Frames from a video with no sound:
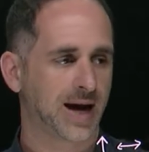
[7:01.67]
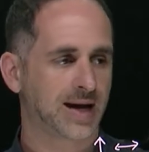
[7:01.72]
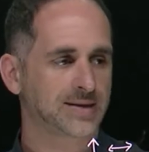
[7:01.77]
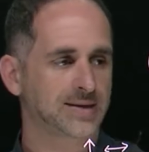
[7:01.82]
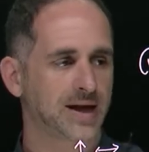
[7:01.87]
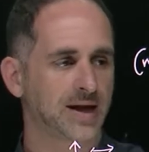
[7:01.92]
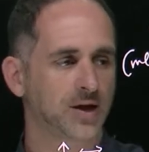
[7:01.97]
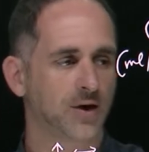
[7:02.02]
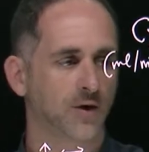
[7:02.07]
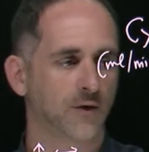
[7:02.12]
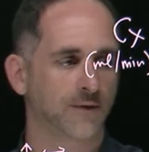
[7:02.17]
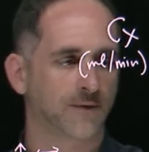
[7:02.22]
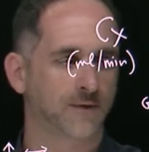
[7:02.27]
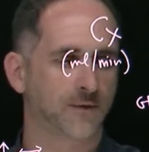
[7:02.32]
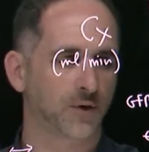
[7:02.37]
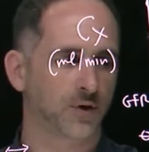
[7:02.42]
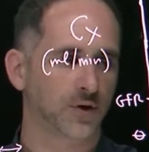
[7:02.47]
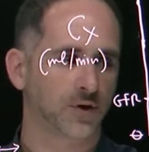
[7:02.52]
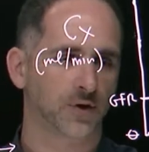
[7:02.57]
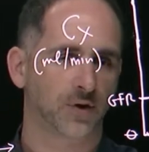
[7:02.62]
as I go
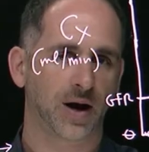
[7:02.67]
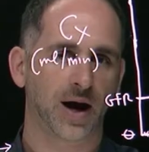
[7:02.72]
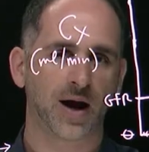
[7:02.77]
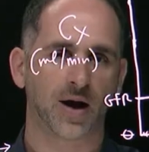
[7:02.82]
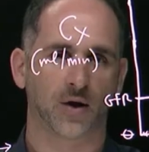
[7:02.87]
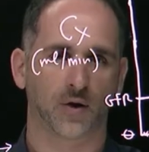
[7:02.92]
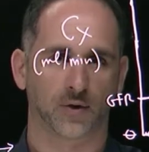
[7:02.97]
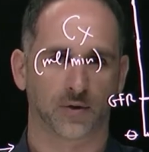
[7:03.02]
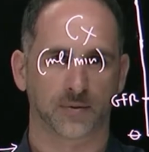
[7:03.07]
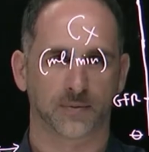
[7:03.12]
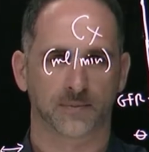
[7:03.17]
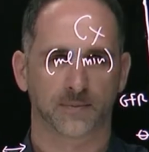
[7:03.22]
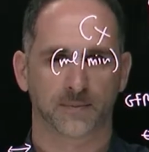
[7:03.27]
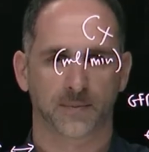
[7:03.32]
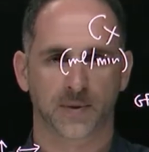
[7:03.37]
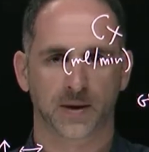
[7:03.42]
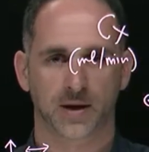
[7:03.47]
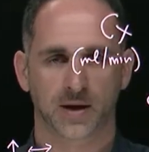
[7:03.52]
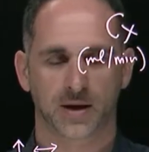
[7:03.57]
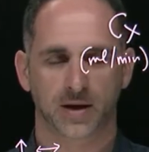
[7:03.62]
further out,
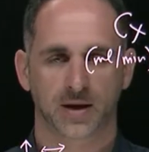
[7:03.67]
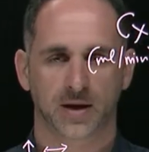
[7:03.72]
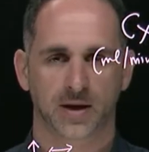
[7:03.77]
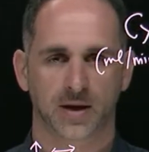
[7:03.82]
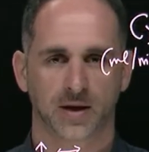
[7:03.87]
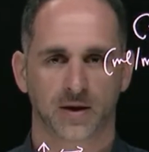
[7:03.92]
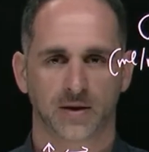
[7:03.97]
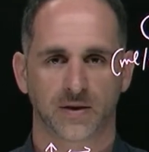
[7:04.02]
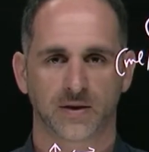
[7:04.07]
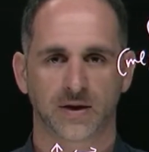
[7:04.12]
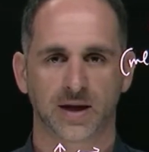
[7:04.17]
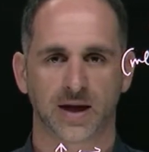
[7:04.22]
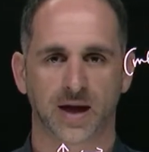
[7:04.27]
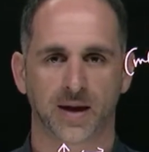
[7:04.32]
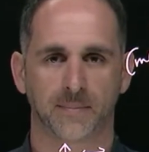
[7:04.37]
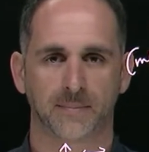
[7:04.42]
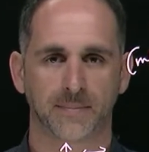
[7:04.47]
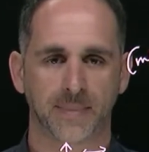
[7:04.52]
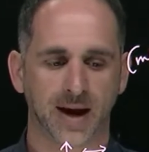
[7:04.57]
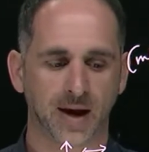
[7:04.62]
the
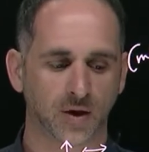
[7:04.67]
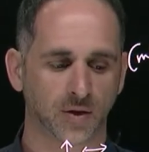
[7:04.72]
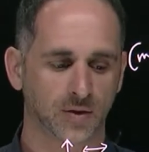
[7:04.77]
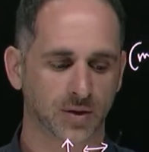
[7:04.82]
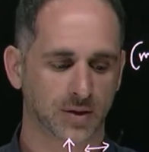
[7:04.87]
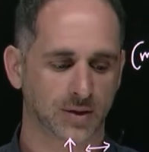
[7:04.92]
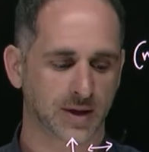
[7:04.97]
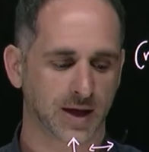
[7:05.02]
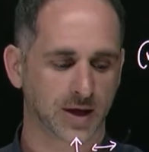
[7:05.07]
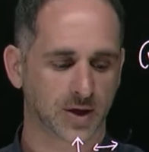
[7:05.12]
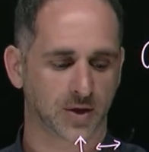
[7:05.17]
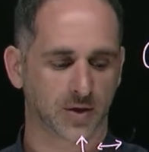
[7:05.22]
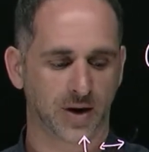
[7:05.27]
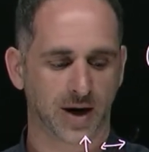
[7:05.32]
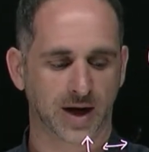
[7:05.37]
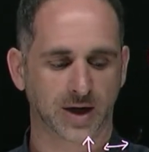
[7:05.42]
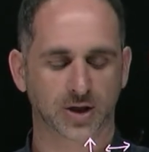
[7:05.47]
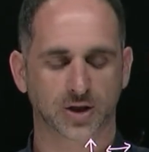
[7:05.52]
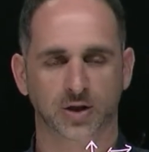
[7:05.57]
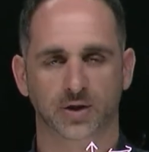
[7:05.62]
amount that you're
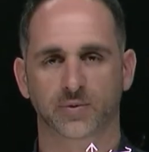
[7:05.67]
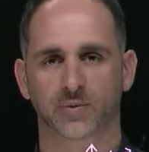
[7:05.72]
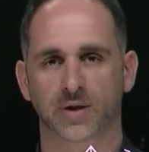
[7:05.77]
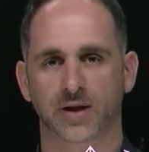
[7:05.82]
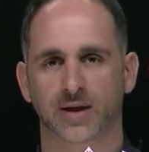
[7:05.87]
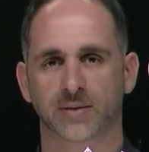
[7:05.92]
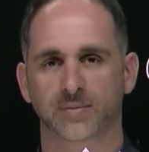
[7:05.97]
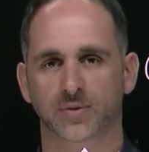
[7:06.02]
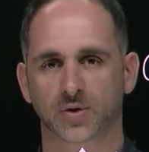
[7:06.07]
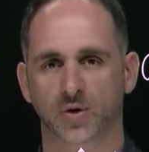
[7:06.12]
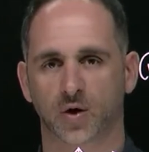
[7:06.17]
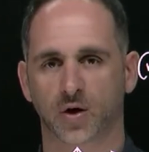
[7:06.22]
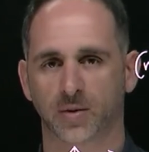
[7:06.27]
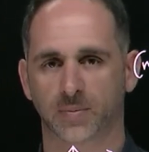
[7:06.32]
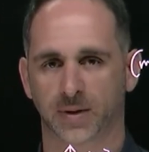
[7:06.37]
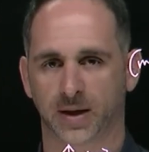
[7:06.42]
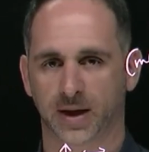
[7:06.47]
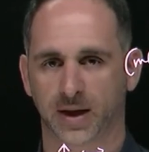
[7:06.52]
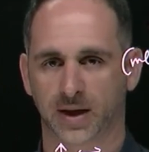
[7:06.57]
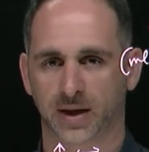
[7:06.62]
actually
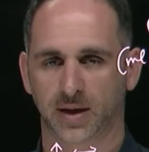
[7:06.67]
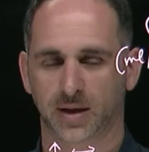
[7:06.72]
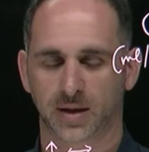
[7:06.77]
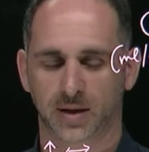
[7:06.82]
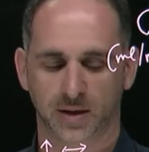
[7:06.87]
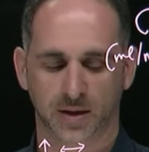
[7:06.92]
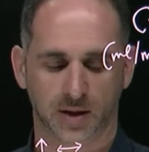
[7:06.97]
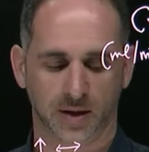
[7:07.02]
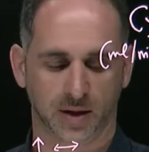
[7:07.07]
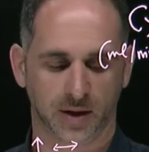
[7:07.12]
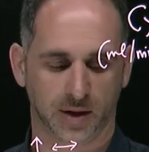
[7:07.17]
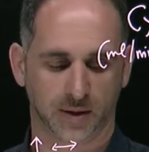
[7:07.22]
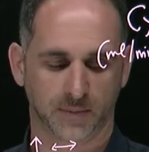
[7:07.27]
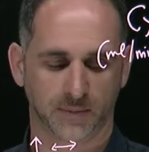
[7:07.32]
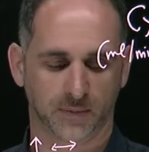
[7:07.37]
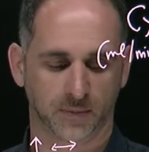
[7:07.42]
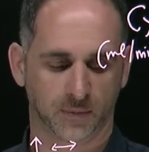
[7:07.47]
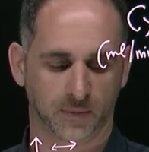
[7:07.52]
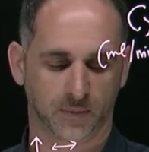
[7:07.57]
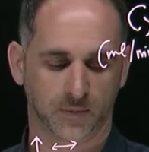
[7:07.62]
reabsorbing,
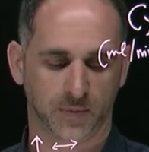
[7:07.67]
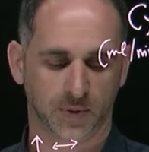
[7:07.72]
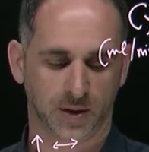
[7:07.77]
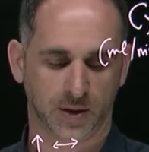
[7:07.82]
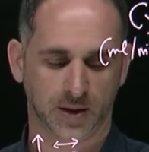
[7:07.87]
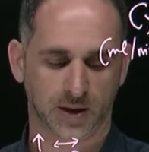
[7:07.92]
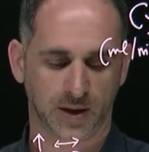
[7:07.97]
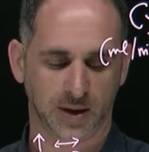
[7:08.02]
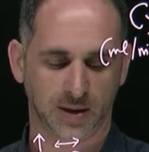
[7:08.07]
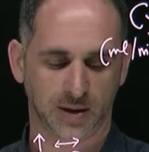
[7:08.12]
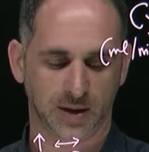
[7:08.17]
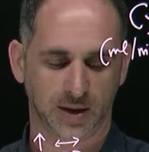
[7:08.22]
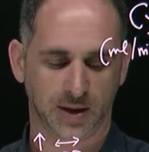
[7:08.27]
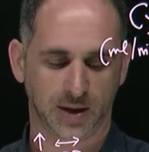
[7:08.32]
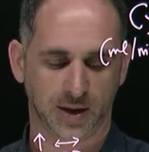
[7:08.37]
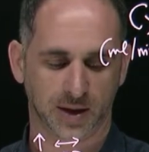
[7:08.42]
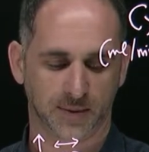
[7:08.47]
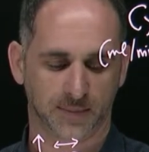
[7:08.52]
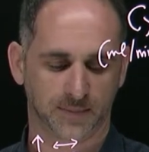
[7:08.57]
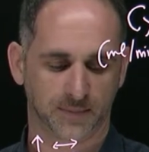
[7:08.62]

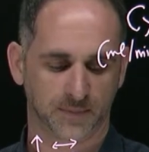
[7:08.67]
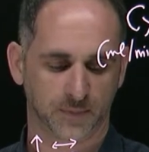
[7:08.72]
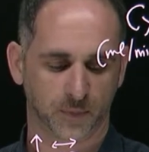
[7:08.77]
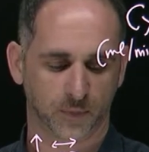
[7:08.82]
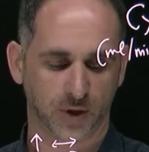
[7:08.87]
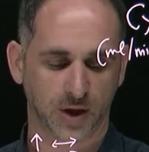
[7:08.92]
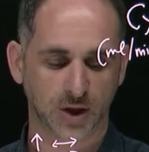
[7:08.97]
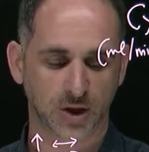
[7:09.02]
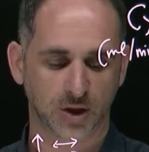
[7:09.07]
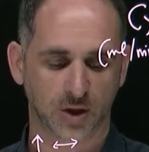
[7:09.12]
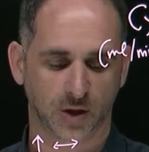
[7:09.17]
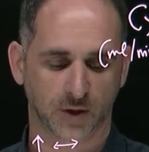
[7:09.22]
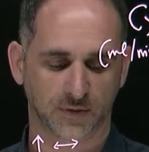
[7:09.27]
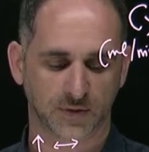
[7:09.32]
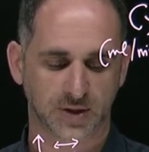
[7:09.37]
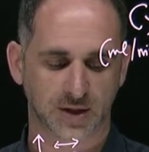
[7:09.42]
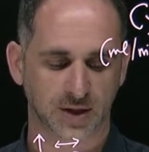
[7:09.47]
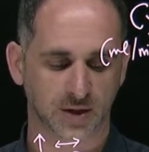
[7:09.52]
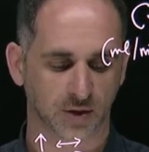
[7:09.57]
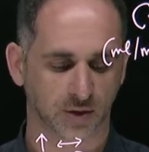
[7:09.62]
the ratio
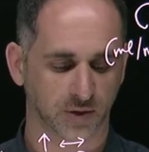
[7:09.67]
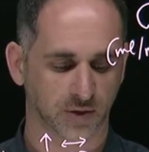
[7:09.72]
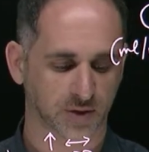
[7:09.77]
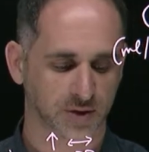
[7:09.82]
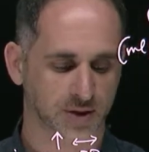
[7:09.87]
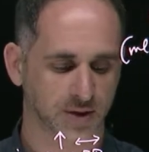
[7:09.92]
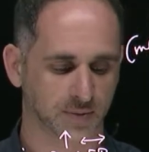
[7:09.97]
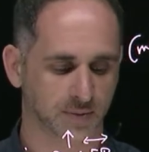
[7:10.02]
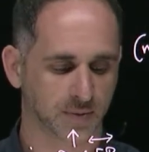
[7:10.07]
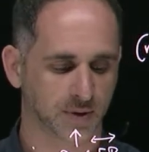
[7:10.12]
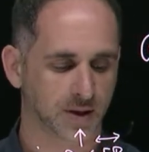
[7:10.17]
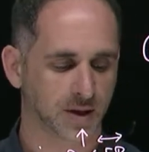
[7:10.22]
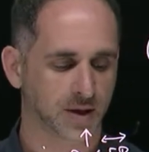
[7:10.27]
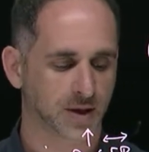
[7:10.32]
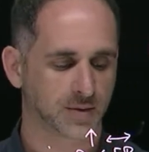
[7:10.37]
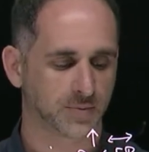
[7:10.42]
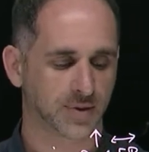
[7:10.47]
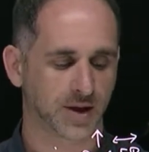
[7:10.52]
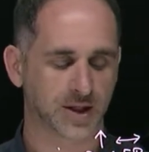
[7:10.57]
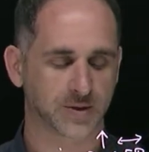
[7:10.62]
of T glucose to
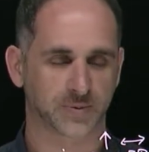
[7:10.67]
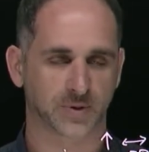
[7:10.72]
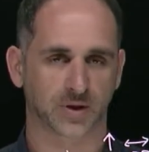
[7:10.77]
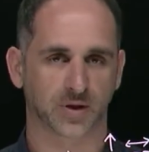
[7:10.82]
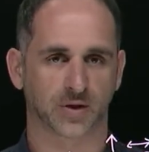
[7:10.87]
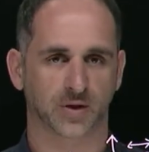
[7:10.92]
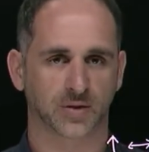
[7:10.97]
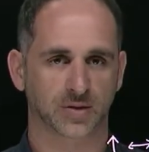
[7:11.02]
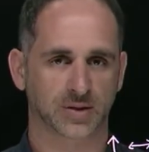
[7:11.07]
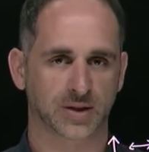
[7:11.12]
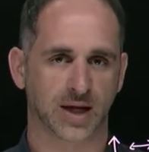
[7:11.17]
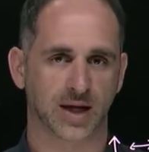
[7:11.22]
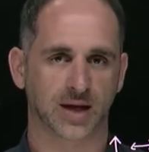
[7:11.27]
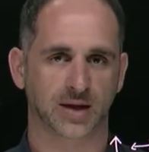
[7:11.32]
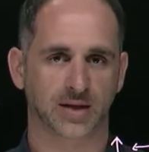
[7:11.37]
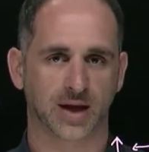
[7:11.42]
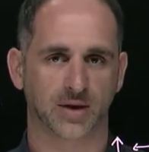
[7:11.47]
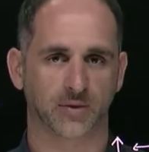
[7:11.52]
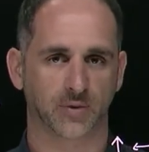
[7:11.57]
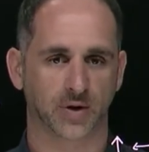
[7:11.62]
plasma glucose,
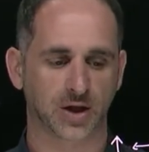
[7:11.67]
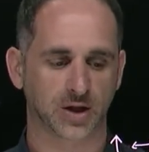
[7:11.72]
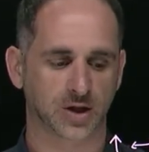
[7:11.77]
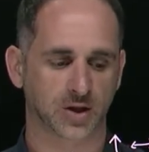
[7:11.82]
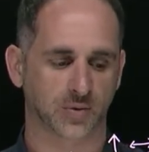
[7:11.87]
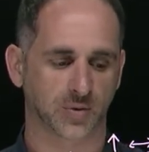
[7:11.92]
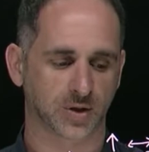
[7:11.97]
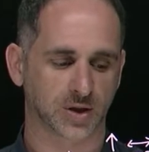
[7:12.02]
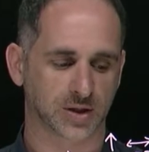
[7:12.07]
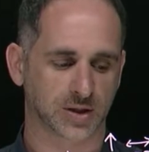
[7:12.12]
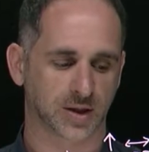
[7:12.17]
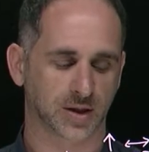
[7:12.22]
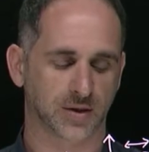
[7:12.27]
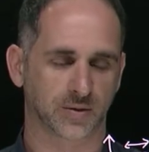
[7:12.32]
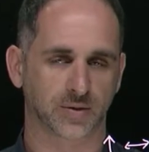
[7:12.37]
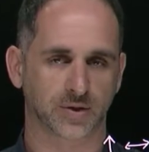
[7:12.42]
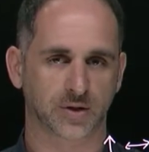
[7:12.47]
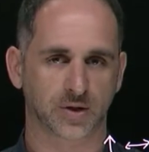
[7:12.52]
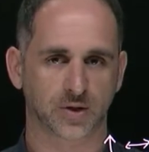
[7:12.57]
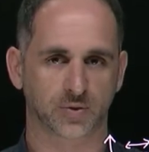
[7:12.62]
that ratio, which is
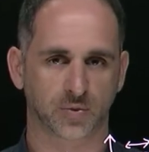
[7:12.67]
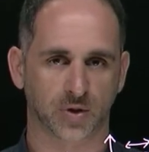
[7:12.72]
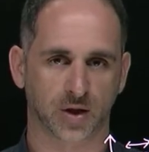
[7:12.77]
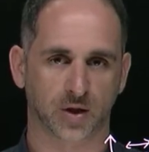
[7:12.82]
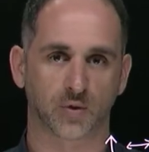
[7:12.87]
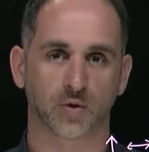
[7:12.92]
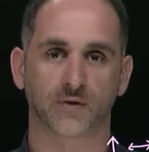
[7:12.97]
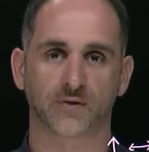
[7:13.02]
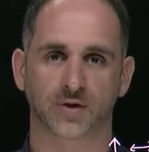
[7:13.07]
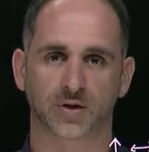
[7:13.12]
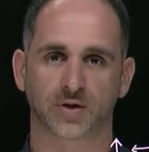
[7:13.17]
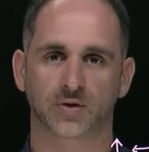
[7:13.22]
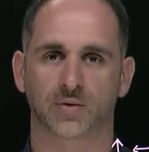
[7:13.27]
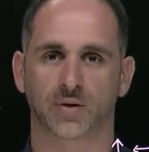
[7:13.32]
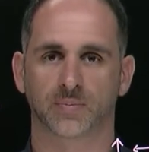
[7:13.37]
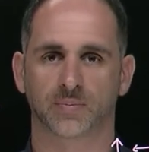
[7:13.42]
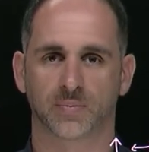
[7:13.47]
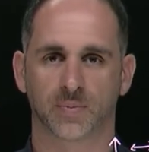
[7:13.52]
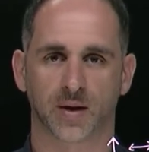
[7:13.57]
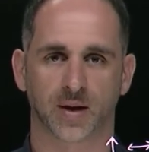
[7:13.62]
equivalent
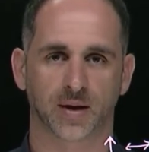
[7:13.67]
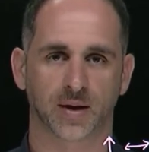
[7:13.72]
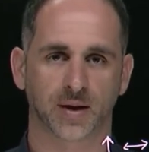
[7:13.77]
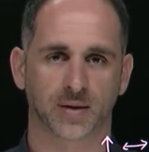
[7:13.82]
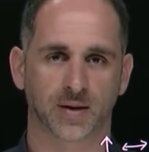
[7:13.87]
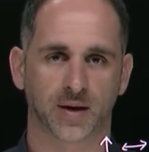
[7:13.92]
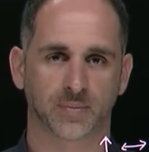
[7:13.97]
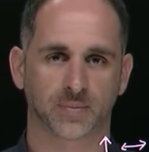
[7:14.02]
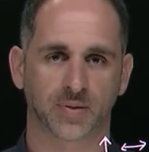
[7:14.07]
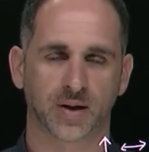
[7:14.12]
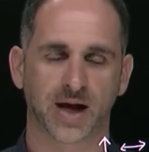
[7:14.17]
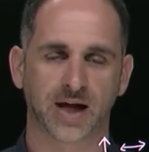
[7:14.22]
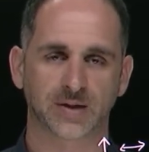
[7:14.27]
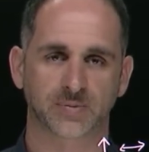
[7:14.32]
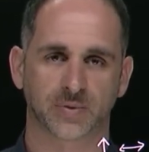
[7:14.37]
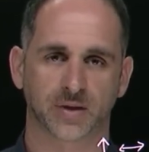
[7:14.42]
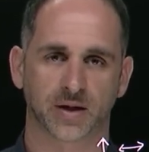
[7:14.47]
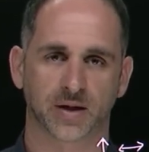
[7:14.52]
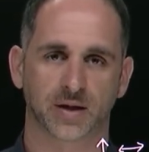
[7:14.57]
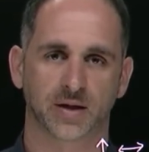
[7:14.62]
to a
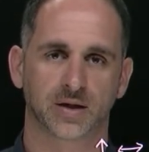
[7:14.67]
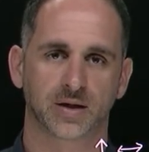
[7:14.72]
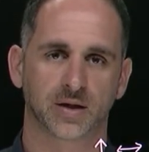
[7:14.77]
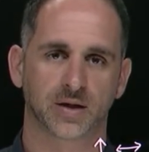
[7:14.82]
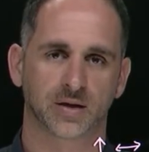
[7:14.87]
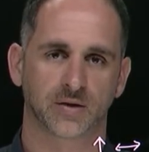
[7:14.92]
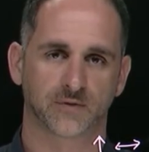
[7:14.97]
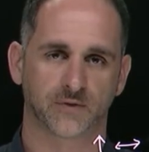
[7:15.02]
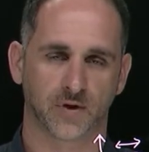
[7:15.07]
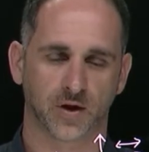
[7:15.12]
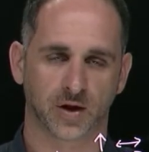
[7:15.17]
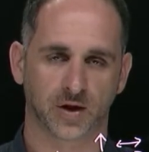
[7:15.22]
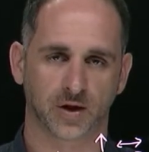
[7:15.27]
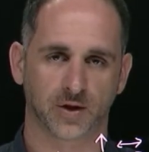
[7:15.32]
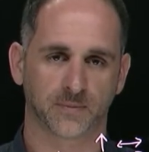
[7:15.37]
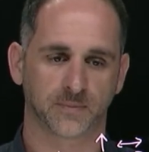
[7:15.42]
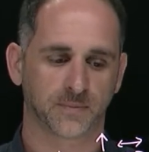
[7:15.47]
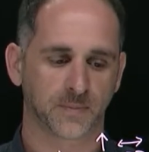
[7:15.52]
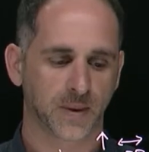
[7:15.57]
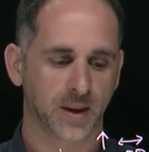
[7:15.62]
plasma
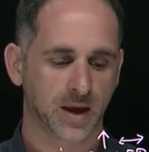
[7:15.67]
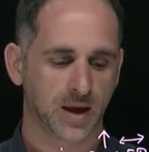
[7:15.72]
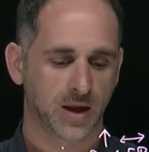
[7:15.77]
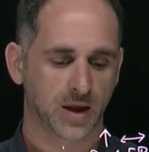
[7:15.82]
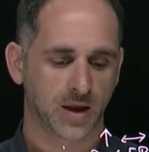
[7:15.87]
volume,